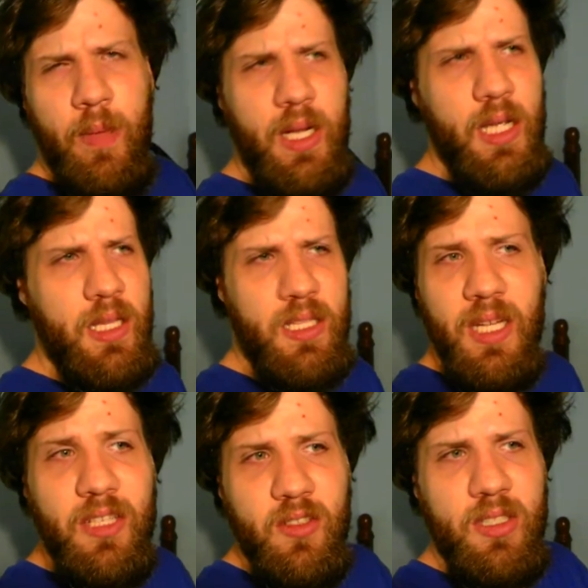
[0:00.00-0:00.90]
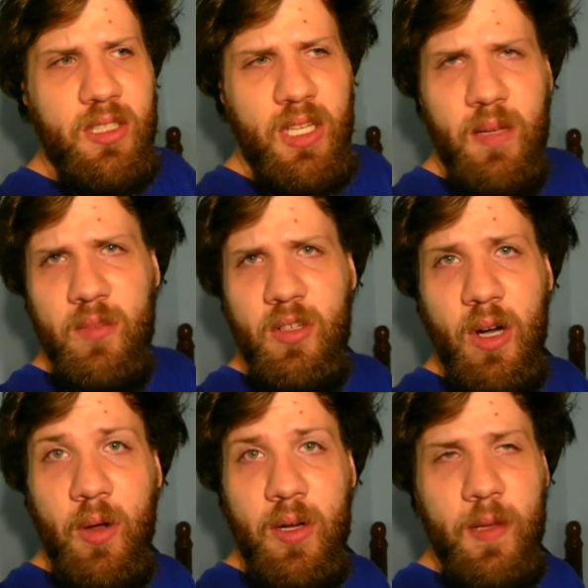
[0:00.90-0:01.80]
But it does seem to
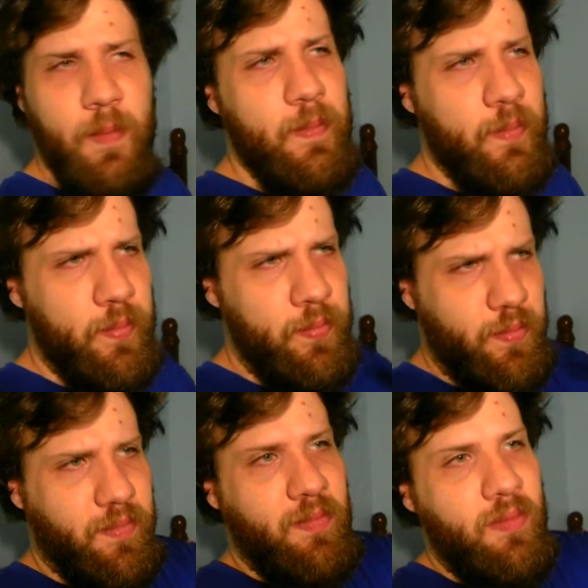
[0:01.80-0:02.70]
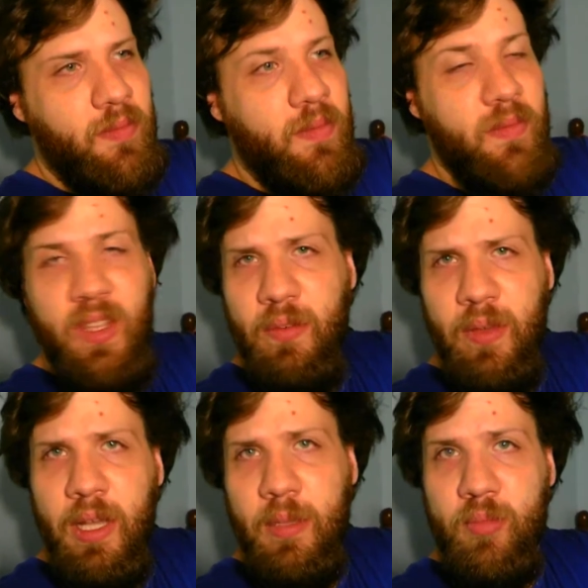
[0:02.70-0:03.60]
work
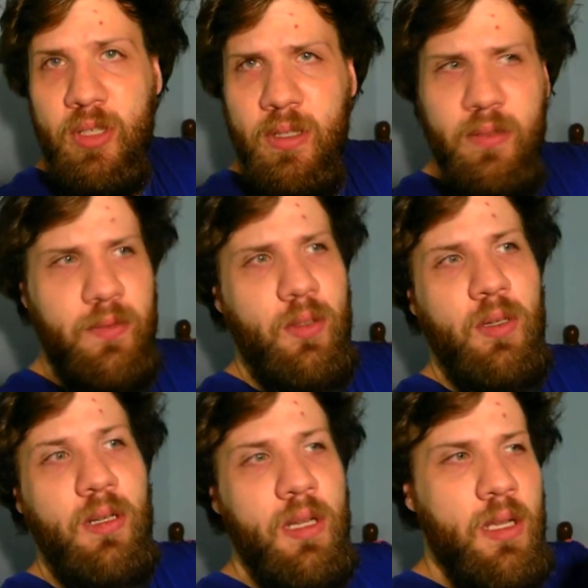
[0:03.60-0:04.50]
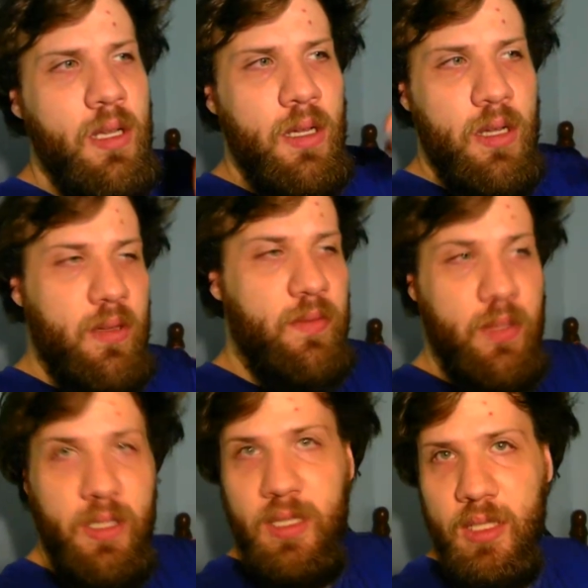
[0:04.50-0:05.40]
very beautiful
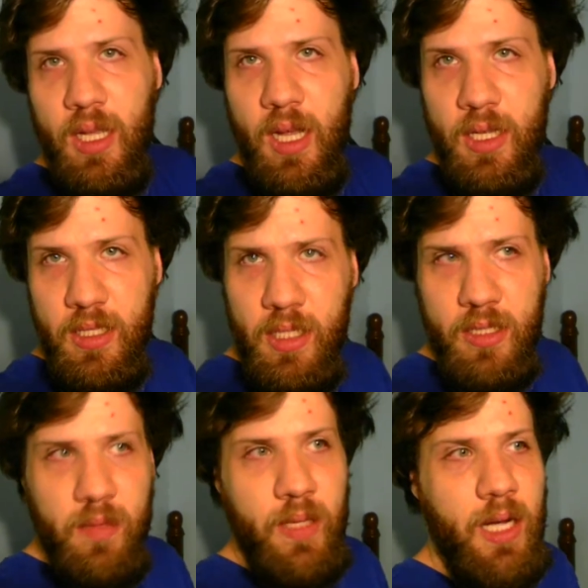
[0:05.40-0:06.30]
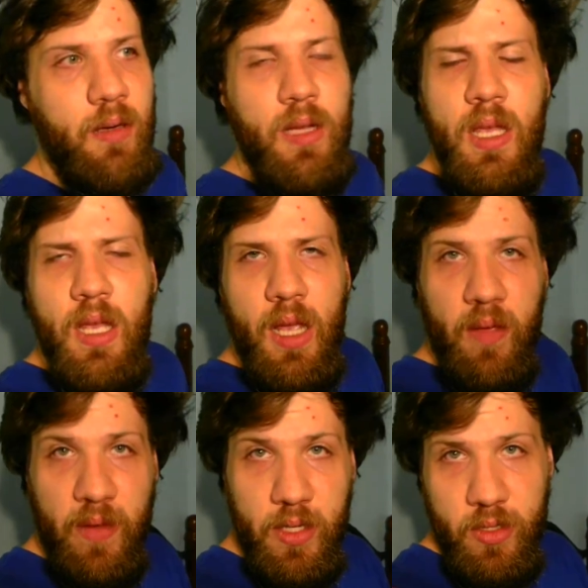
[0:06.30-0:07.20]
for this uh, system. Now,
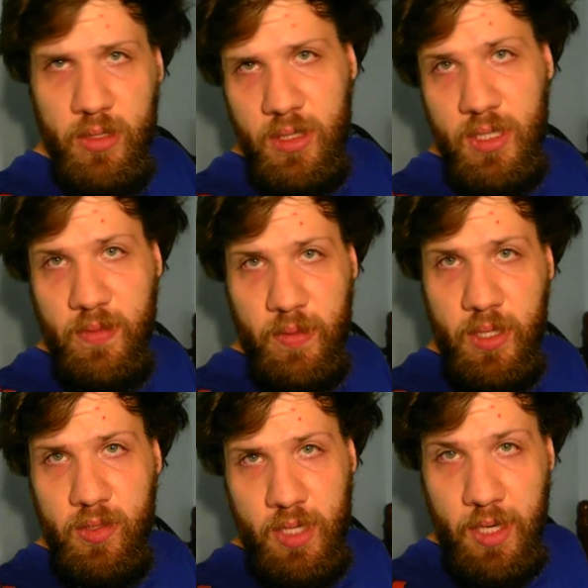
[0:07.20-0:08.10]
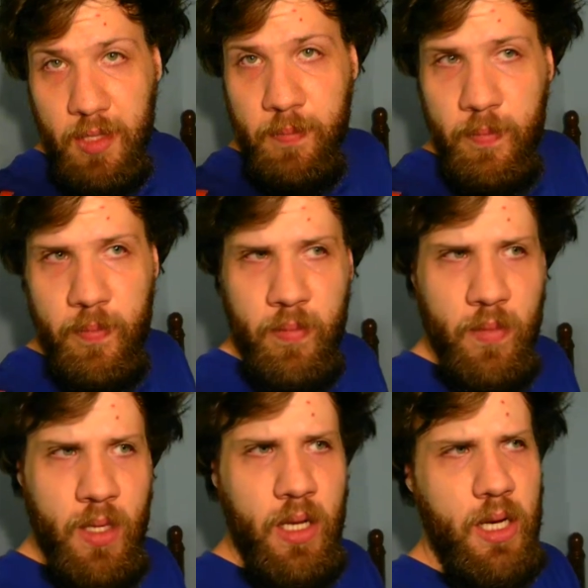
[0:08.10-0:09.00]
if I choose a different antenna,
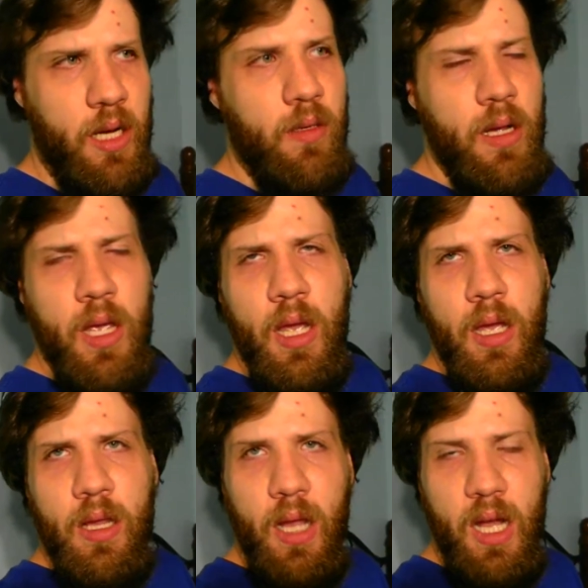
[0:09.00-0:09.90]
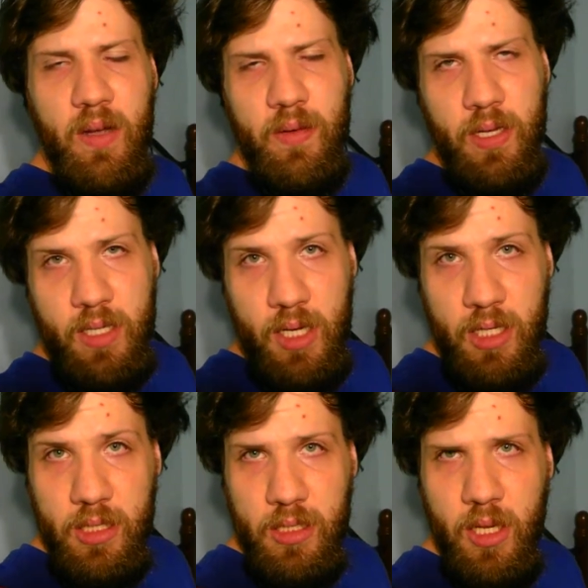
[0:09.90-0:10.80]
now, you have
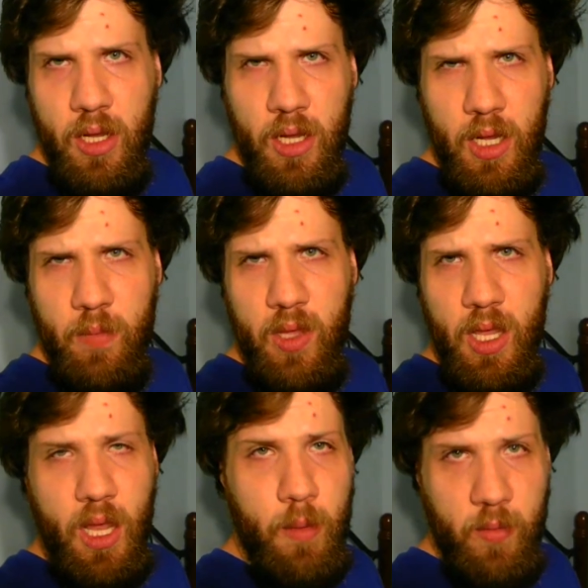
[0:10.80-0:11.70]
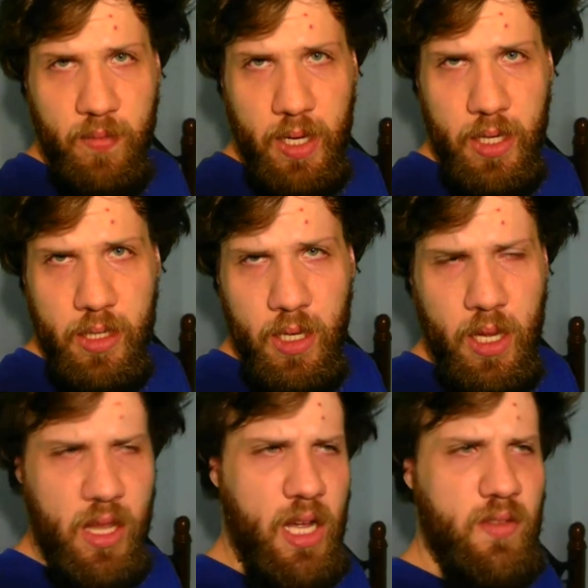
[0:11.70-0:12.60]
antennas can be amplified,
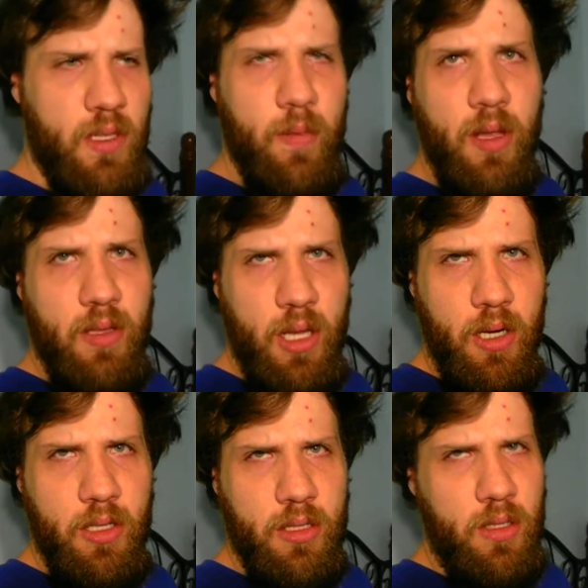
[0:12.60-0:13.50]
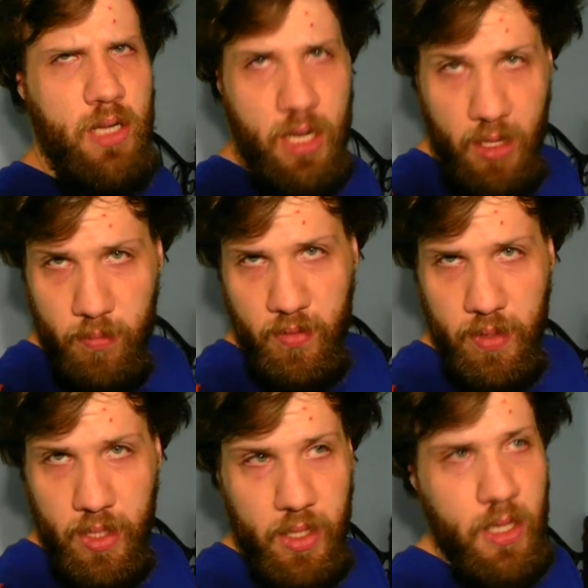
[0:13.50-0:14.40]
and you have some antennas are not
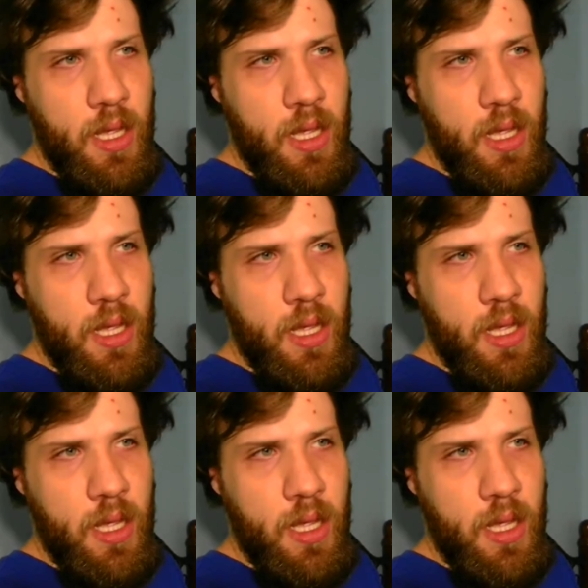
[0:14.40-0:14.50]
amplified.